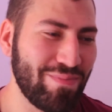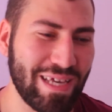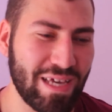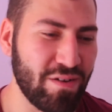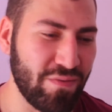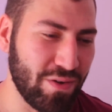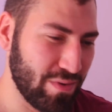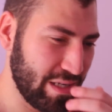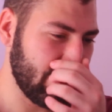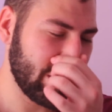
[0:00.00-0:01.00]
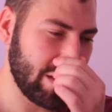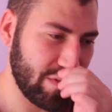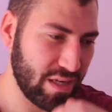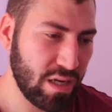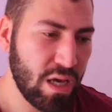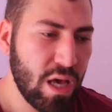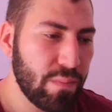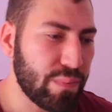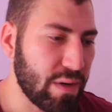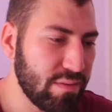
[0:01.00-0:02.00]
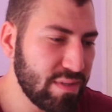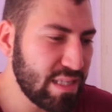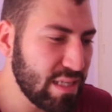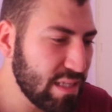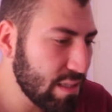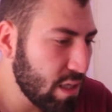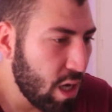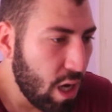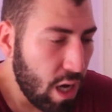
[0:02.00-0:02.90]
be careful when you're given promises.